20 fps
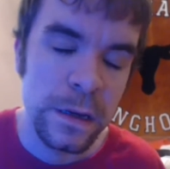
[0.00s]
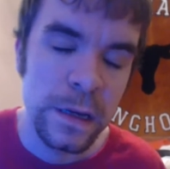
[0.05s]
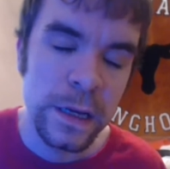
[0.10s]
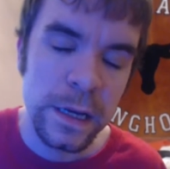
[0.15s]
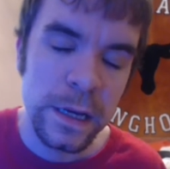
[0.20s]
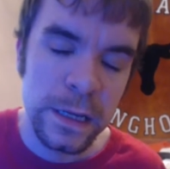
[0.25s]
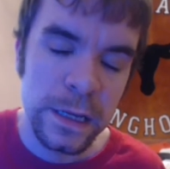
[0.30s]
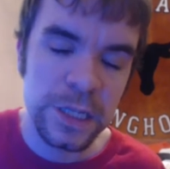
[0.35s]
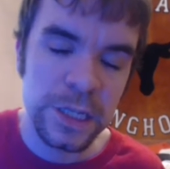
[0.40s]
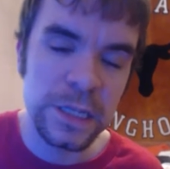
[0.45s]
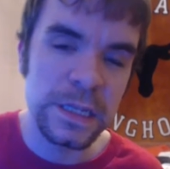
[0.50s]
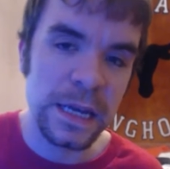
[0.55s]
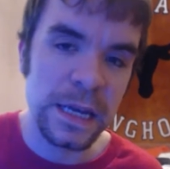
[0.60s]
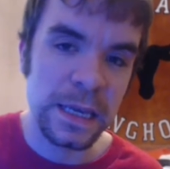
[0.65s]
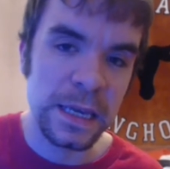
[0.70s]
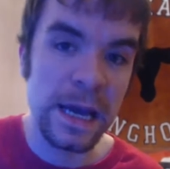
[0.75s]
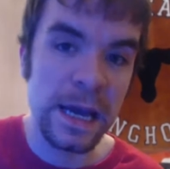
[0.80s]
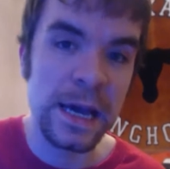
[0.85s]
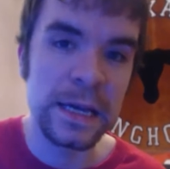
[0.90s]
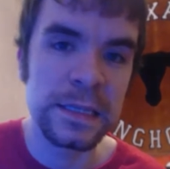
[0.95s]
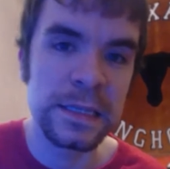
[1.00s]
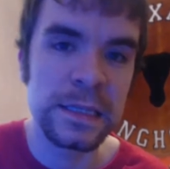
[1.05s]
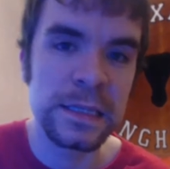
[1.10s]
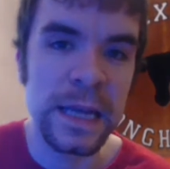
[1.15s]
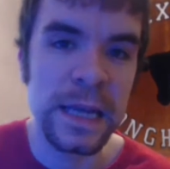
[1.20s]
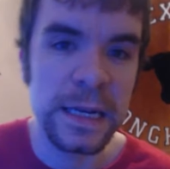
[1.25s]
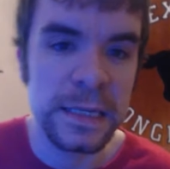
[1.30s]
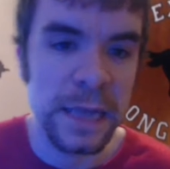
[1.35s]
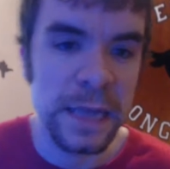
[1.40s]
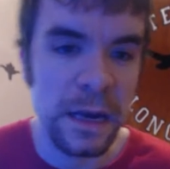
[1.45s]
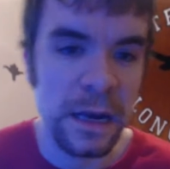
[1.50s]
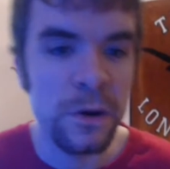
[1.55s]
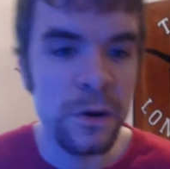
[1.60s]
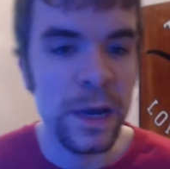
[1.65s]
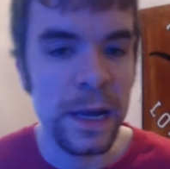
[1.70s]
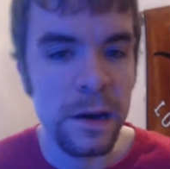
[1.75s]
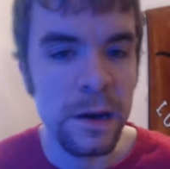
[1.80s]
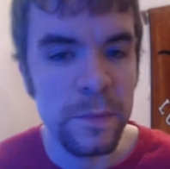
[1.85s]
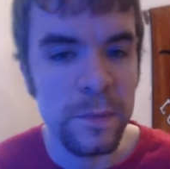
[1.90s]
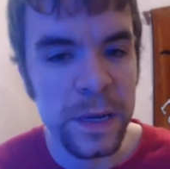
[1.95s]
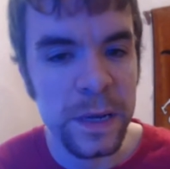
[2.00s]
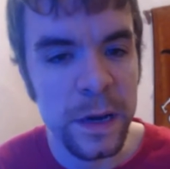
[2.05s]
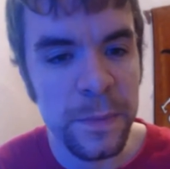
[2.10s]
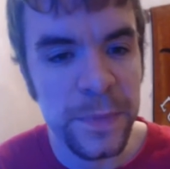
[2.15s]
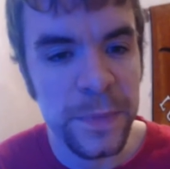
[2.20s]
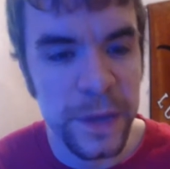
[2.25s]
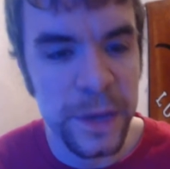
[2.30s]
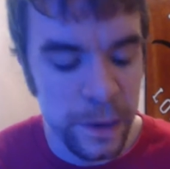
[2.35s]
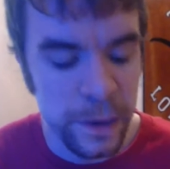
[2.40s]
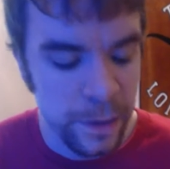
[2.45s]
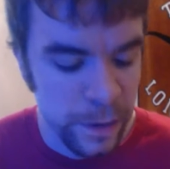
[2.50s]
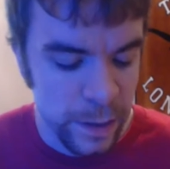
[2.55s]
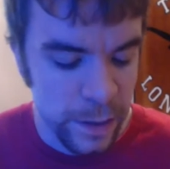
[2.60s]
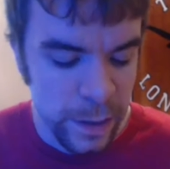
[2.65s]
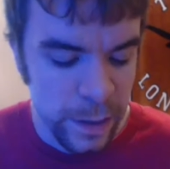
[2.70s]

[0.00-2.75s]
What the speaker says: She's like, yes. And he's like, okay, I'll be up there.